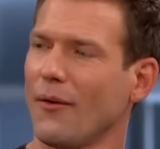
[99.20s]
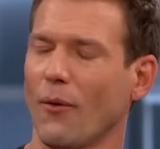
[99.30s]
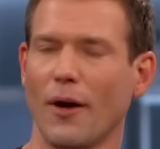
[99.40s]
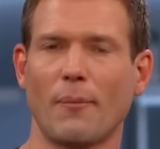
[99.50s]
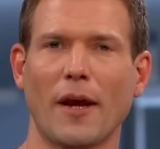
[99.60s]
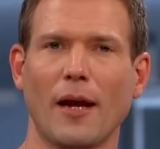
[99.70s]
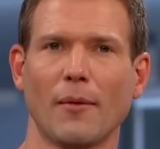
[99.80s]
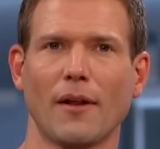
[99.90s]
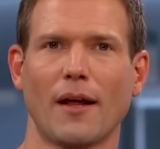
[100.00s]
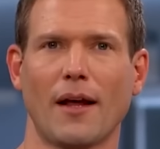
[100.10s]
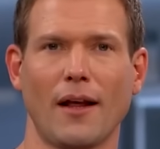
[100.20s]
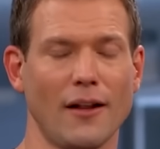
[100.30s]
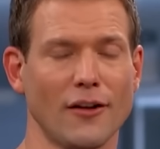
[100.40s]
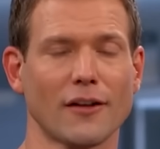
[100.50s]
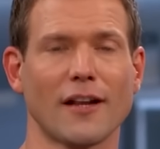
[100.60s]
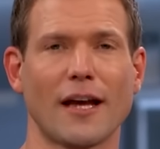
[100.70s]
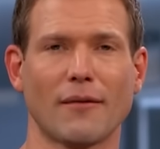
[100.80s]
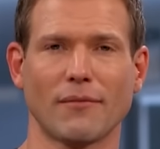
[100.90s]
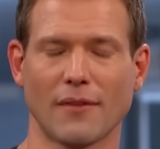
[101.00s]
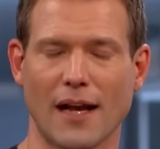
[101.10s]
what Pamela looked like
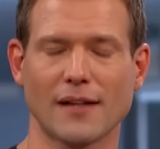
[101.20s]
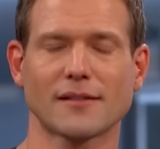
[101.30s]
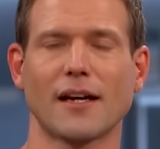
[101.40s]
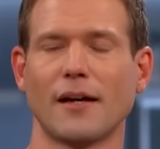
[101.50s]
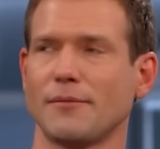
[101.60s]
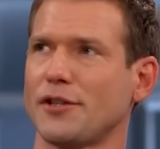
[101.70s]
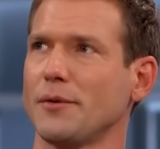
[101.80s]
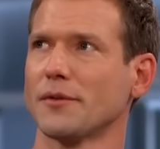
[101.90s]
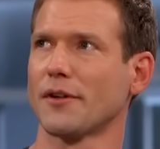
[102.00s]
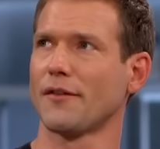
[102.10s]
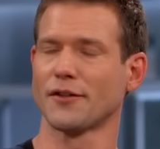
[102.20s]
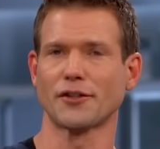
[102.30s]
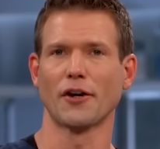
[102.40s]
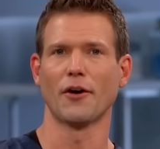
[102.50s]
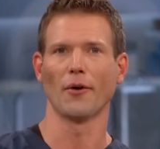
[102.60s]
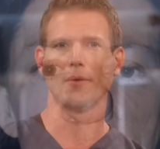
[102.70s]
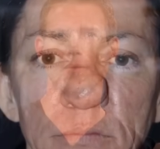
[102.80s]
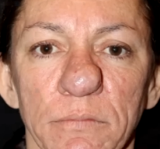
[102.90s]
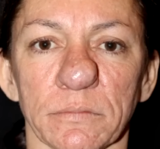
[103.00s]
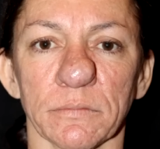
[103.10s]
last time she was on the show.
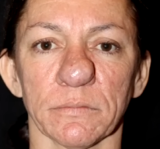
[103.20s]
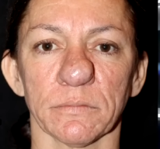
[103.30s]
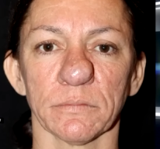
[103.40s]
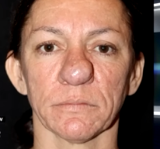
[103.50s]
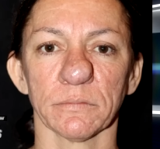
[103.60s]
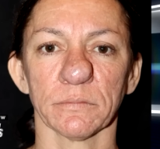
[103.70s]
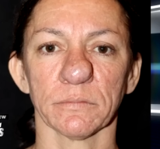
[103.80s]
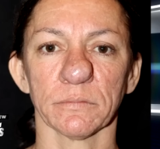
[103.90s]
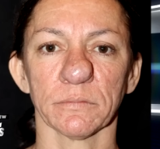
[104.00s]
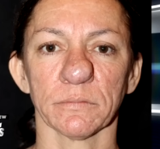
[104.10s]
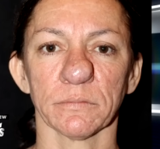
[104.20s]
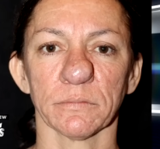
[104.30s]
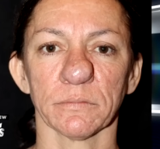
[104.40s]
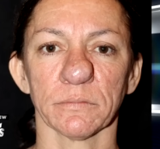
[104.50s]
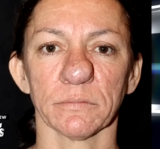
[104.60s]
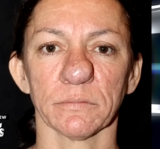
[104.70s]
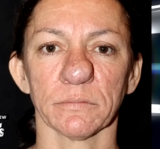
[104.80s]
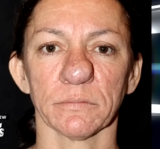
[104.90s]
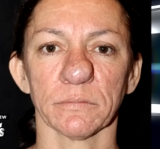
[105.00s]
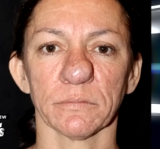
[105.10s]
But I have to tell you, I'm
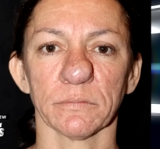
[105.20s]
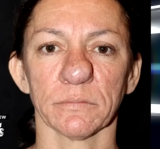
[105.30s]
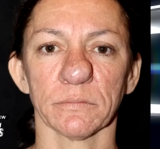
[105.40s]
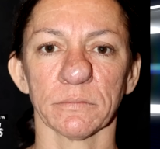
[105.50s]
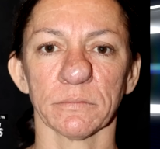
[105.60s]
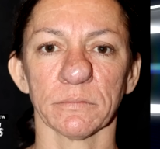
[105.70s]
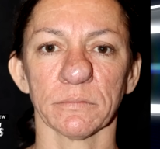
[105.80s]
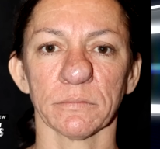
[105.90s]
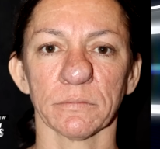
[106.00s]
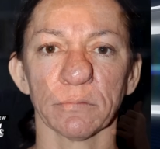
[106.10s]
excited for you all to see